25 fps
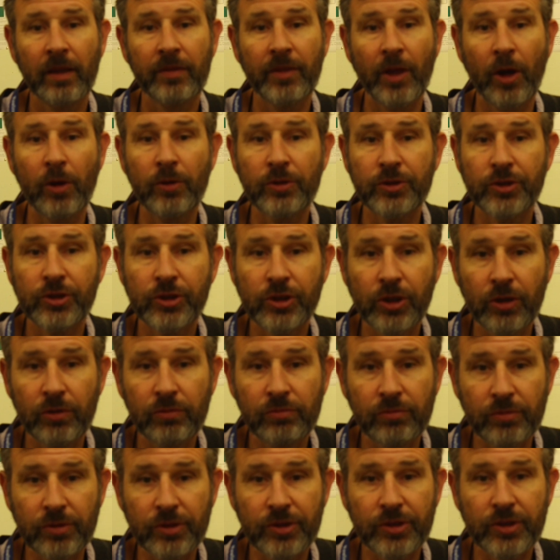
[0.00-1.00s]
Those
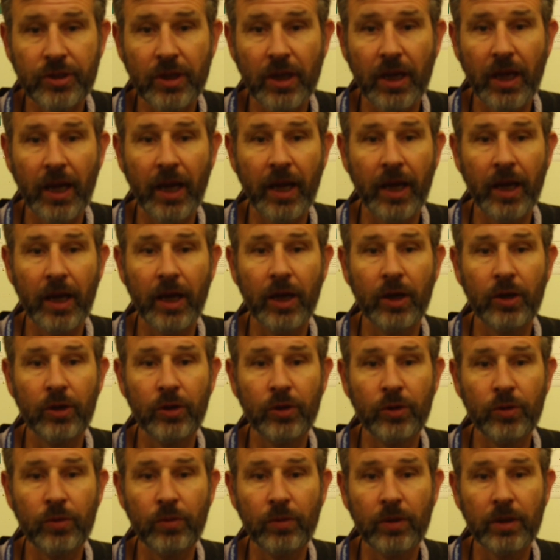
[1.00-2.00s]
students
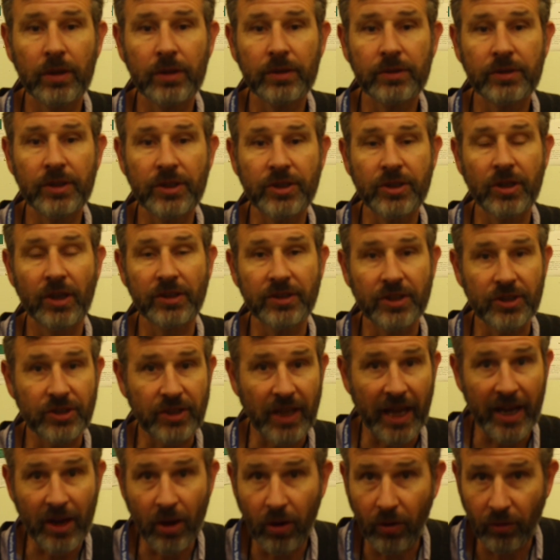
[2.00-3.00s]
who decide to
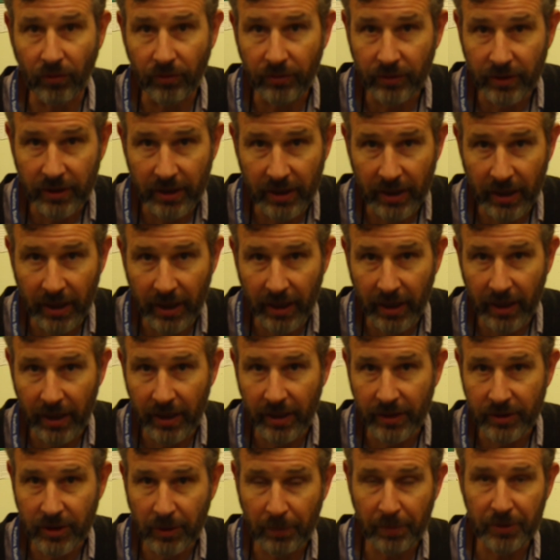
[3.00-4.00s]
stay on
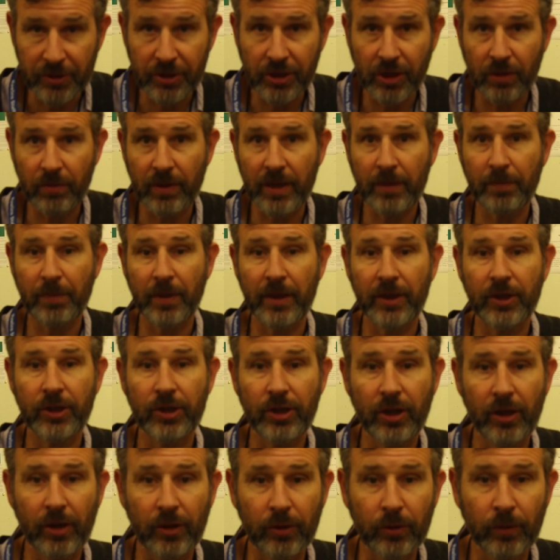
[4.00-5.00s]
to pursue
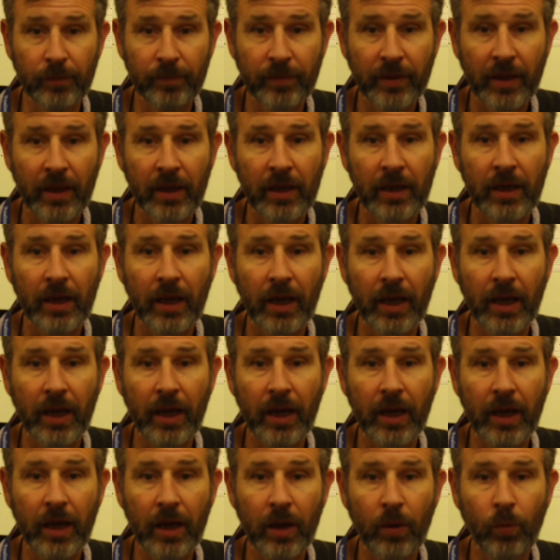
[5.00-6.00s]
EPQ
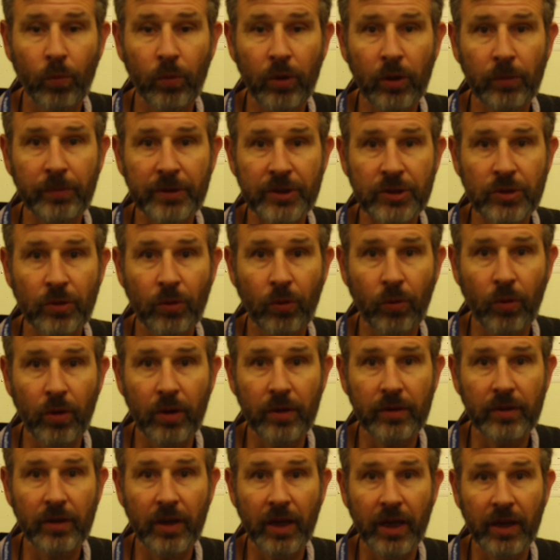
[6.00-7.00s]
will be
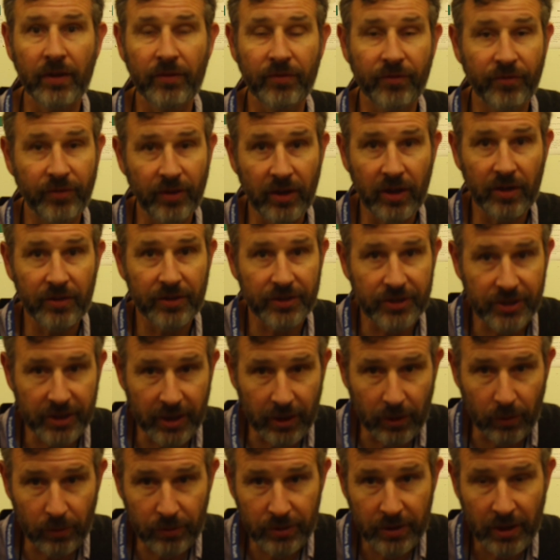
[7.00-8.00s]
taught further
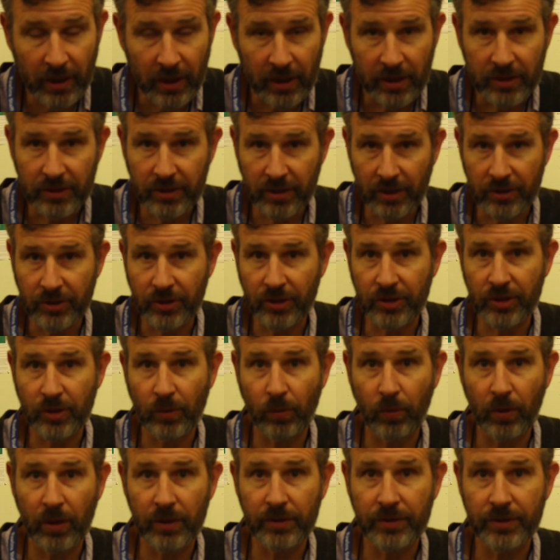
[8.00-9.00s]
skills such as the
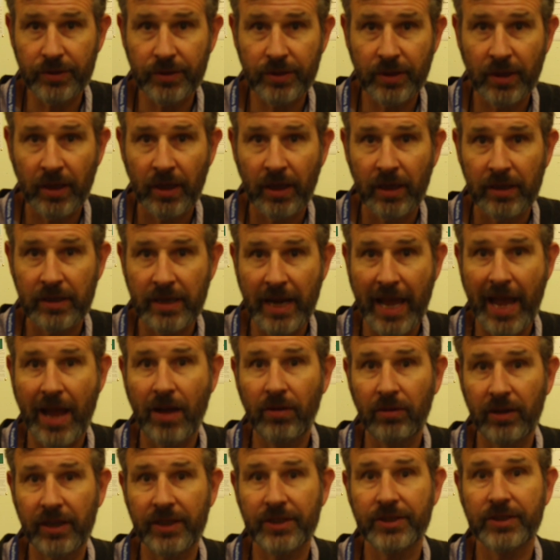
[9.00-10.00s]
ones
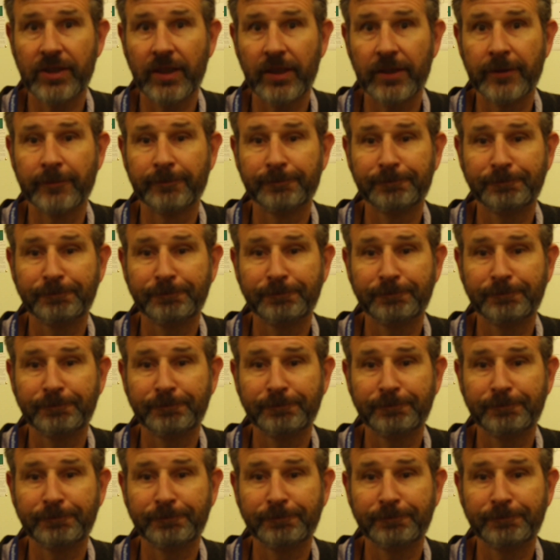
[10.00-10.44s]
now listed.